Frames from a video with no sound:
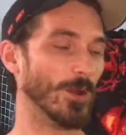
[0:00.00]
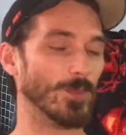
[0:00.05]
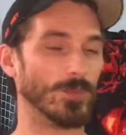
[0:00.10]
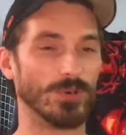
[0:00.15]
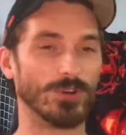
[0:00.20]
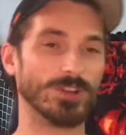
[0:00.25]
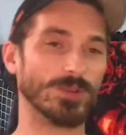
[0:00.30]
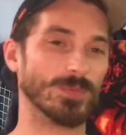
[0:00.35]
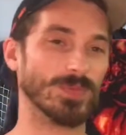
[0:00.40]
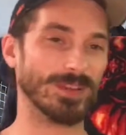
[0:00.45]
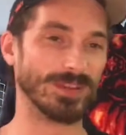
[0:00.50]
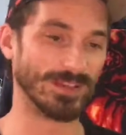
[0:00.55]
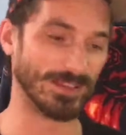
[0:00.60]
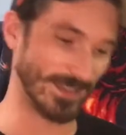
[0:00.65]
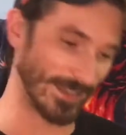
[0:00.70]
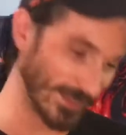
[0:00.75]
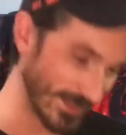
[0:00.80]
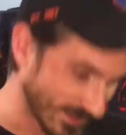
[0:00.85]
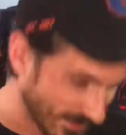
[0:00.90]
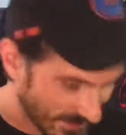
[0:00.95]
put a big
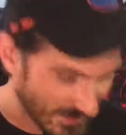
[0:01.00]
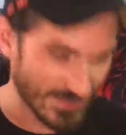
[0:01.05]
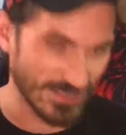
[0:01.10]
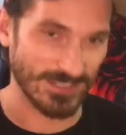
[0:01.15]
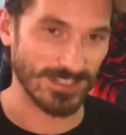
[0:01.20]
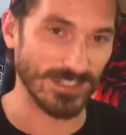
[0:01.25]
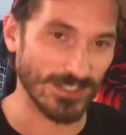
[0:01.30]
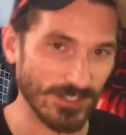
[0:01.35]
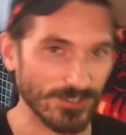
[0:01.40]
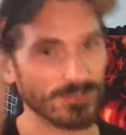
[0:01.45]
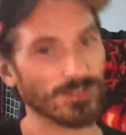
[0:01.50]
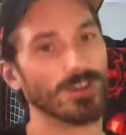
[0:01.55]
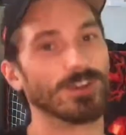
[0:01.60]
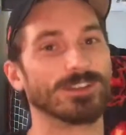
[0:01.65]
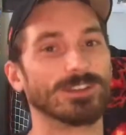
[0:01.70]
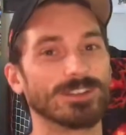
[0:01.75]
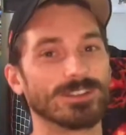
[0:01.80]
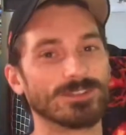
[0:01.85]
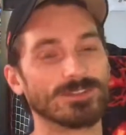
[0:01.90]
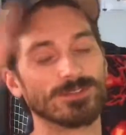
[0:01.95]
like sticker on it,